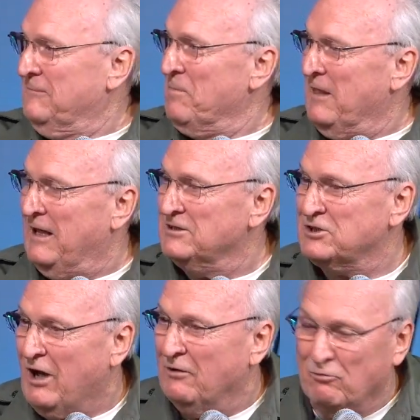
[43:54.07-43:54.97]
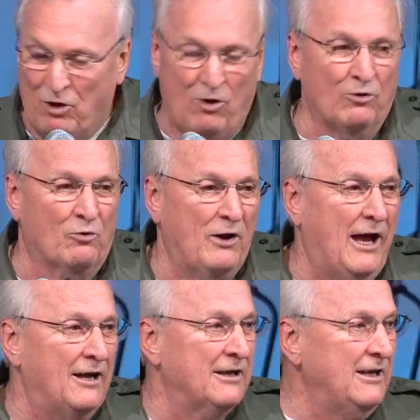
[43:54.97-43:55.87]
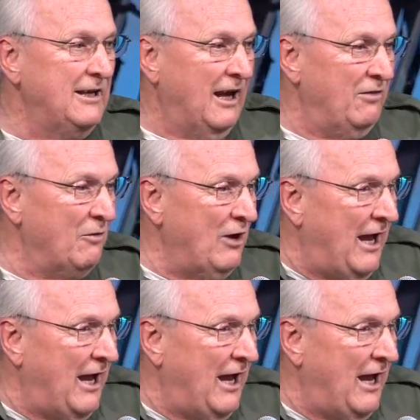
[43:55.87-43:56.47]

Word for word: And so I rolled around, and then we